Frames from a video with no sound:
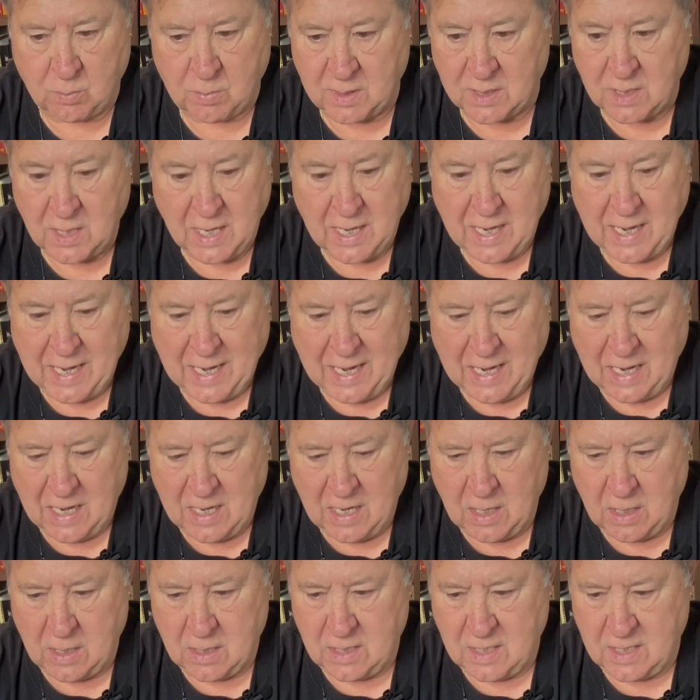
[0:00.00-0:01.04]
But
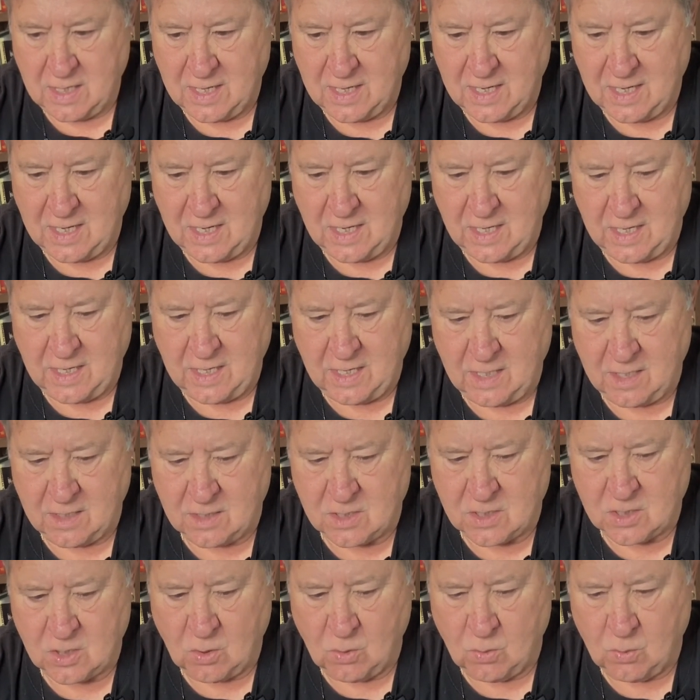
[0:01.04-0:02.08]
it is
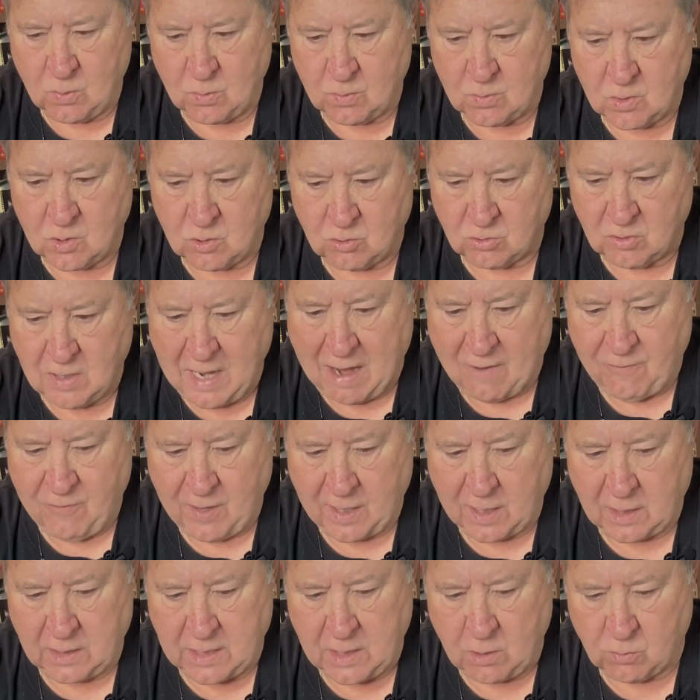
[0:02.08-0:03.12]
so
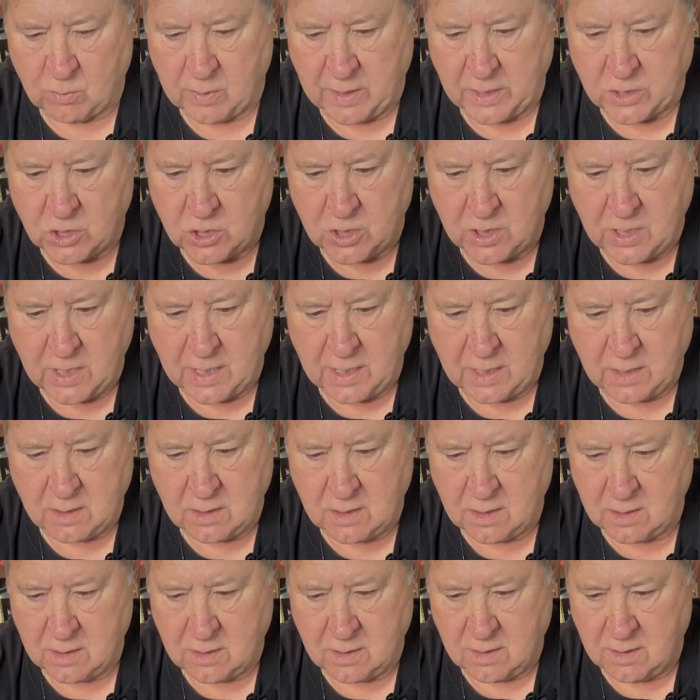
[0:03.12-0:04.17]
graphically rich that
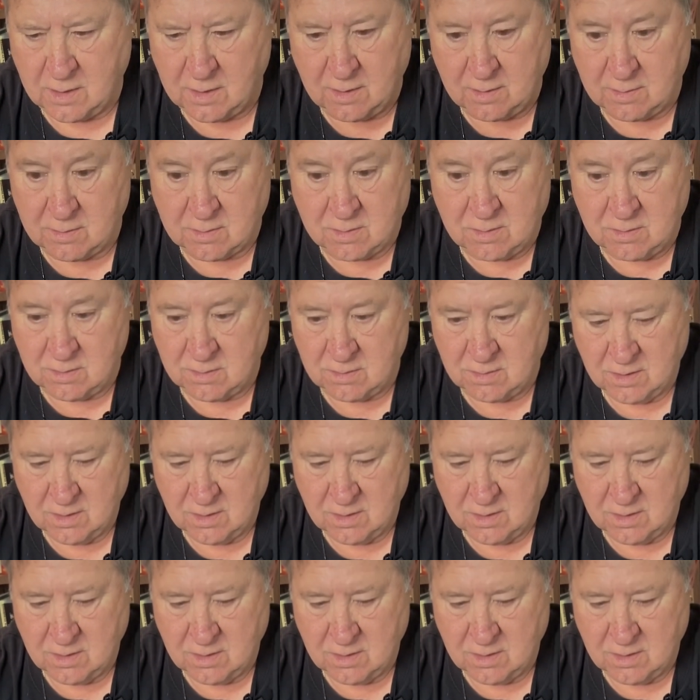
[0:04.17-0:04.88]
you're